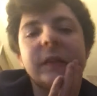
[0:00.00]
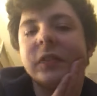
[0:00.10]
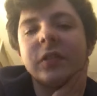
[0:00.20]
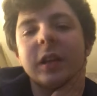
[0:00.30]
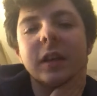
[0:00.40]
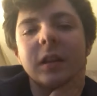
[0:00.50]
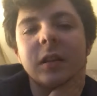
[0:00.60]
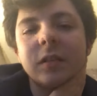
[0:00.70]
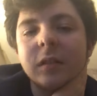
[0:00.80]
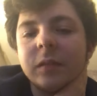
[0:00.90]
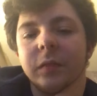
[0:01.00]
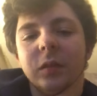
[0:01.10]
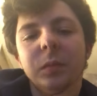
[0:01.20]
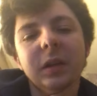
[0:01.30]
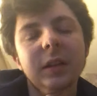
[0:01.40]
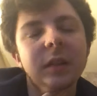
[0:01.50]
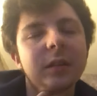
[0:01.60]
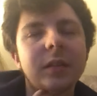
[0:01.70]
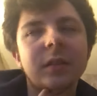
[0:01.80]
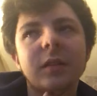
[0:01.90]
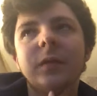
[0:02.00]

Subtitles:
just like a few minutes